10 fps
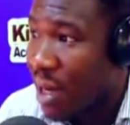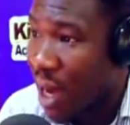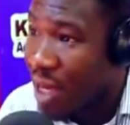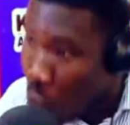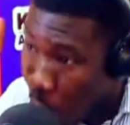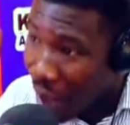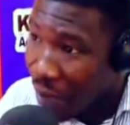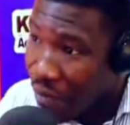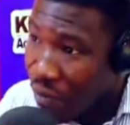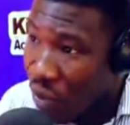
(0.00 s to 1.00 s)
aye
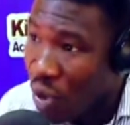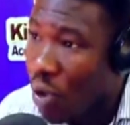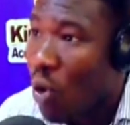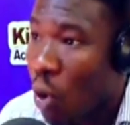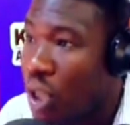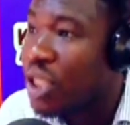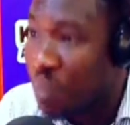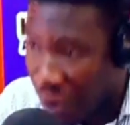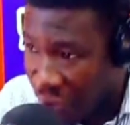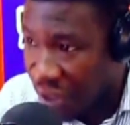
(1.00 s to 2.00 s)
one holy
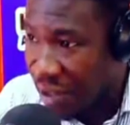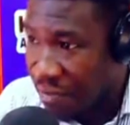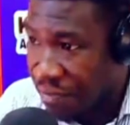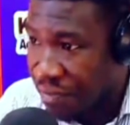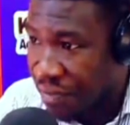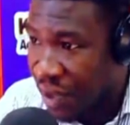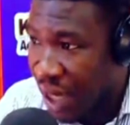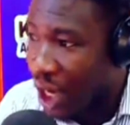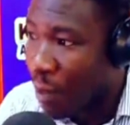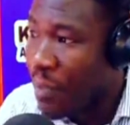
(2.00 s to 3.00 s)
spirit
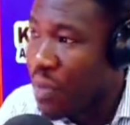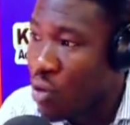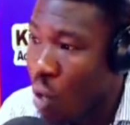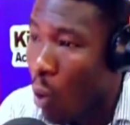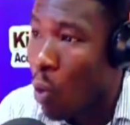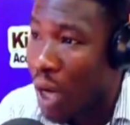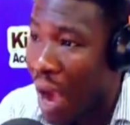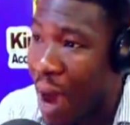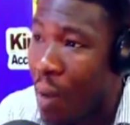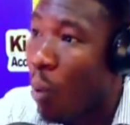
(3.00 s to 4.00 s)
eno ma mi enu a wo
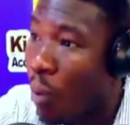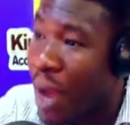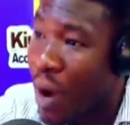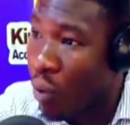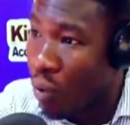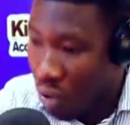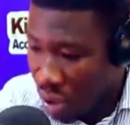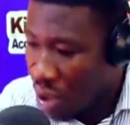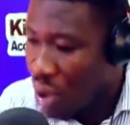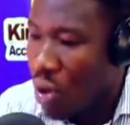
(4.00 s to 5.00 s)
kan bible mo ben
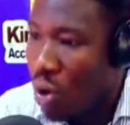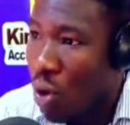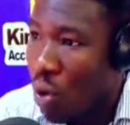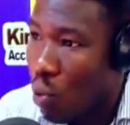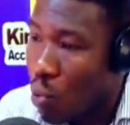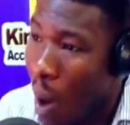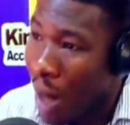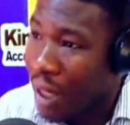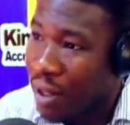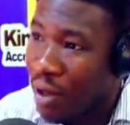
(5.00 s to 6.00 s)

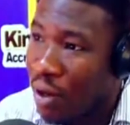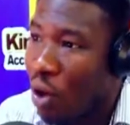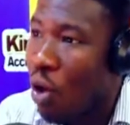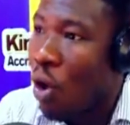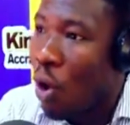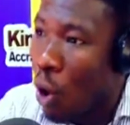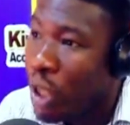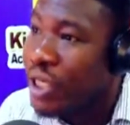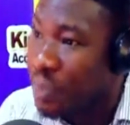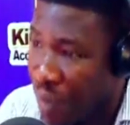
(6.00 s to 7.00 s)
one
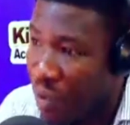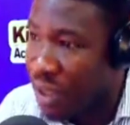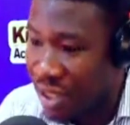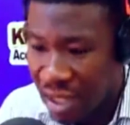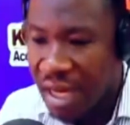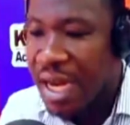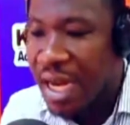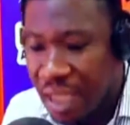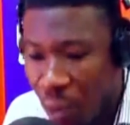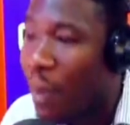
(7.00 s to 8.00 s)
holy spirit
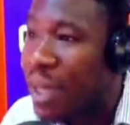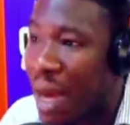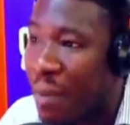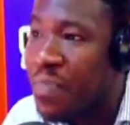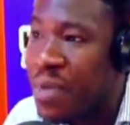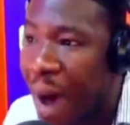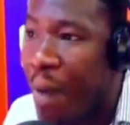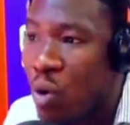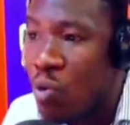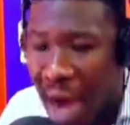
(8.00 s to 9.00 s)
the moment I be
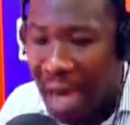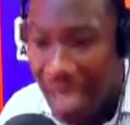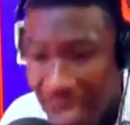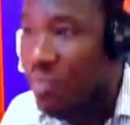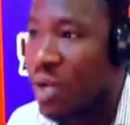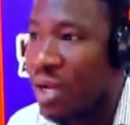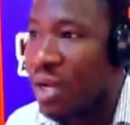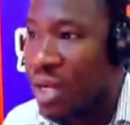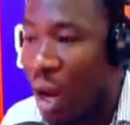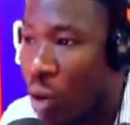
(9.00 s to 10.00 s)
Bible no akim
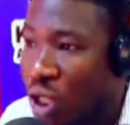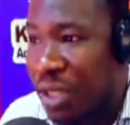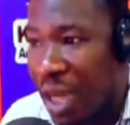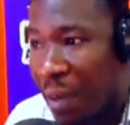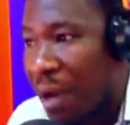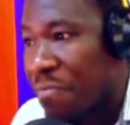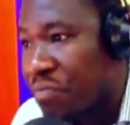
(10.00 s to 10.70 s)
na Holy Spirit aba